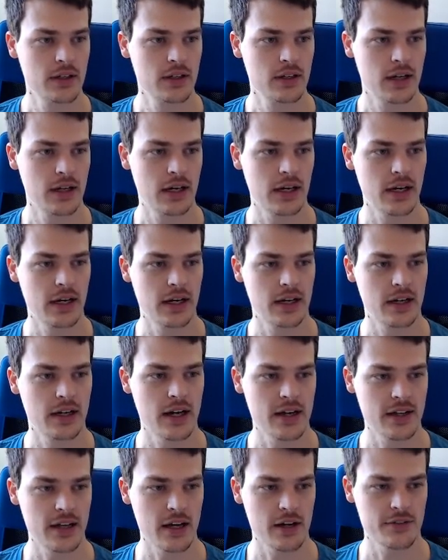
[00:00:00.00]
on
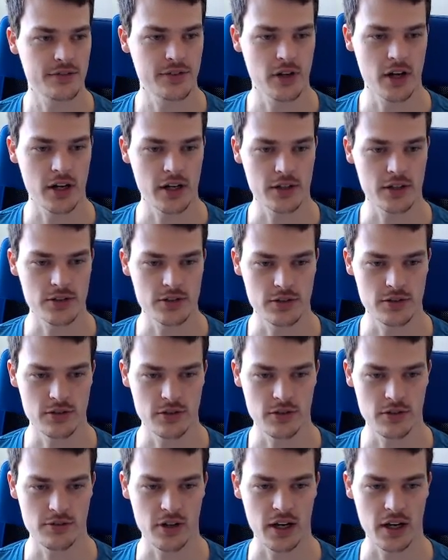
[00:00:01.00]
how far I can turn to
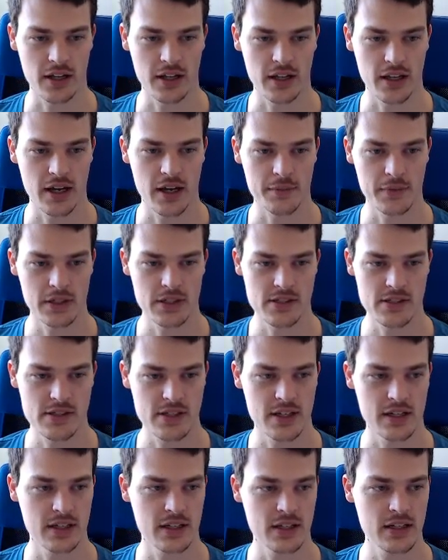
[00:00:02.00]
the right, I'm going to
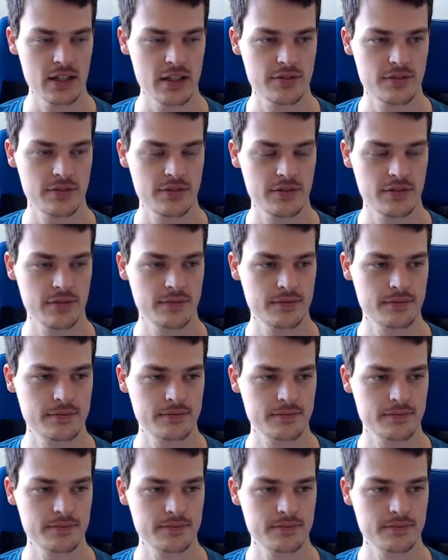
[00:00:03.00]
say if
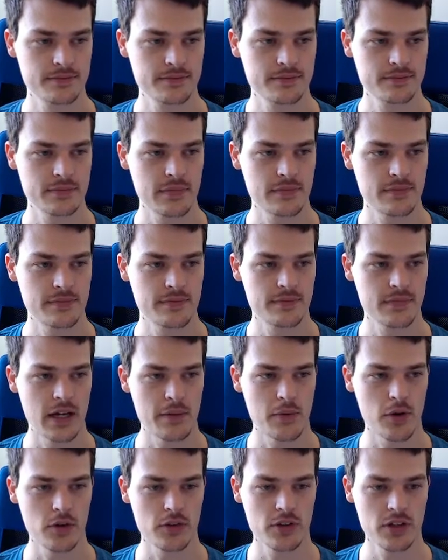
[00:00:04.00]

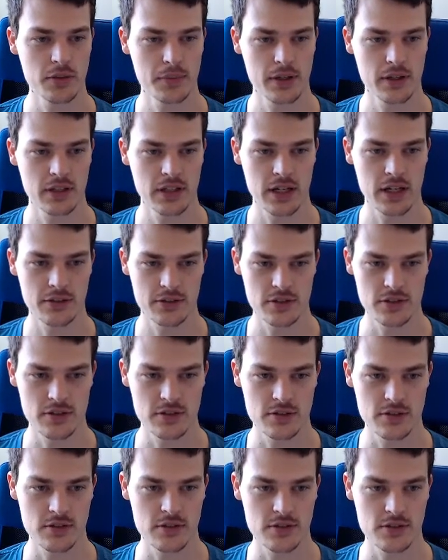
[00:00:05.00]
I'm only going to be allowed to
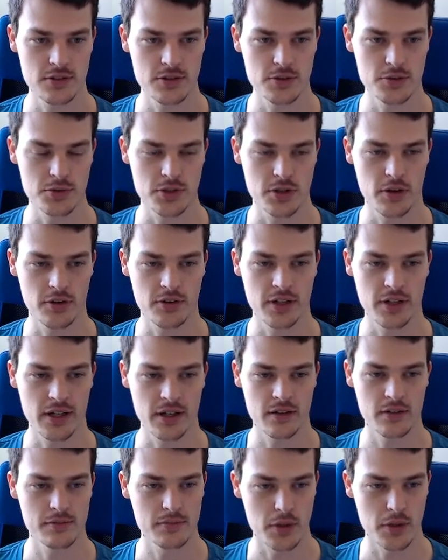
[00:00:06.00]
do
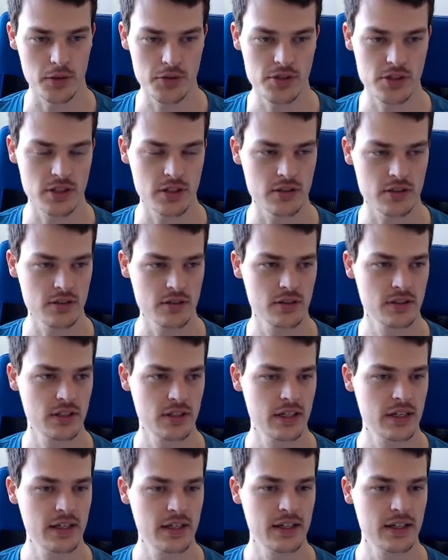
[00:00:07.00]
turning motion
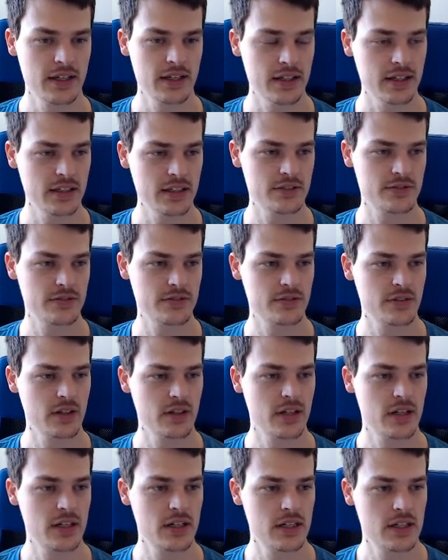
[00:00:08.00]
if
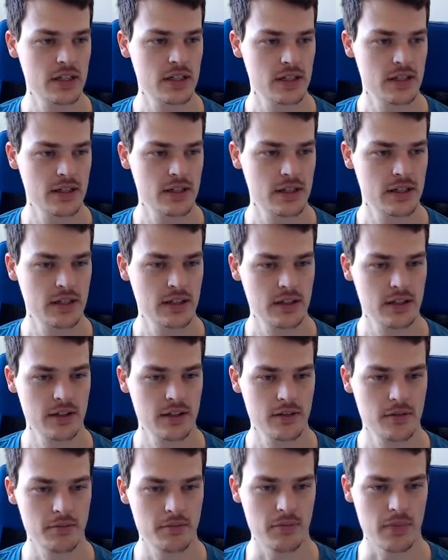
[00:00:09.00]

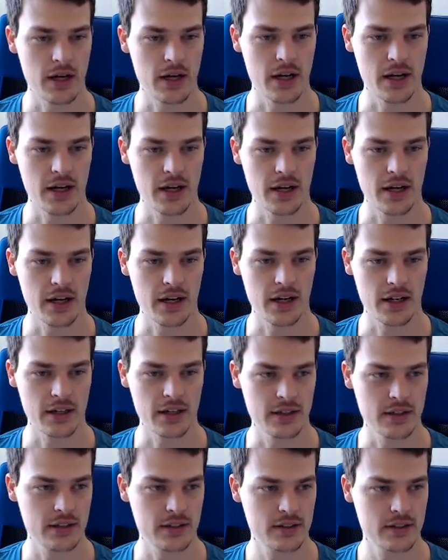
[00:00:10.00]

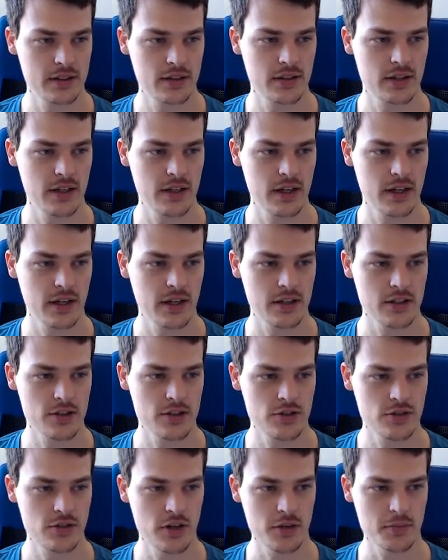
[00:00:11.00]
my
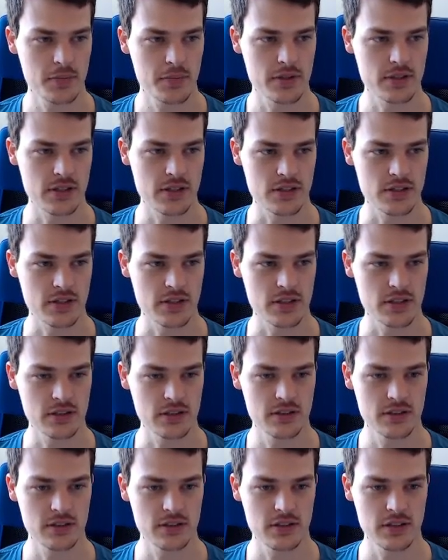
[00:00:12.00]
truck
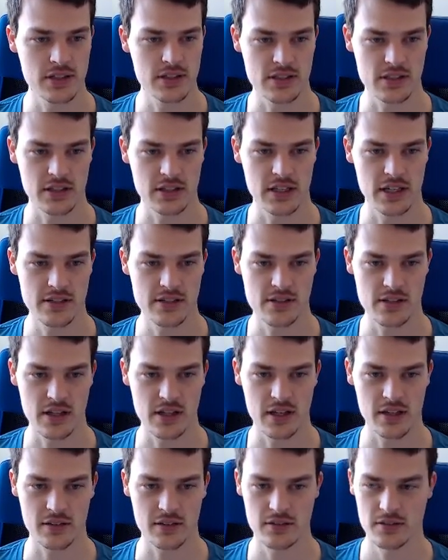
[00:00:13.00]
position is less
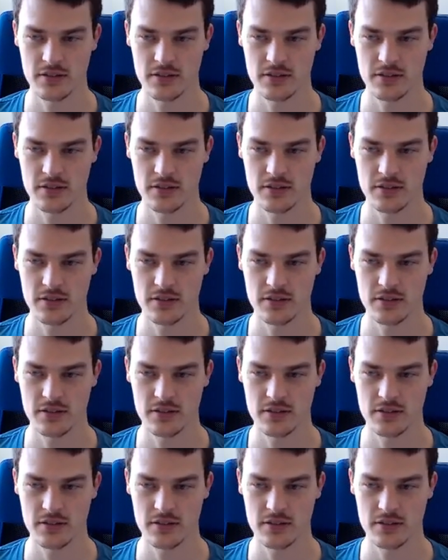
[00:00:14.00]
than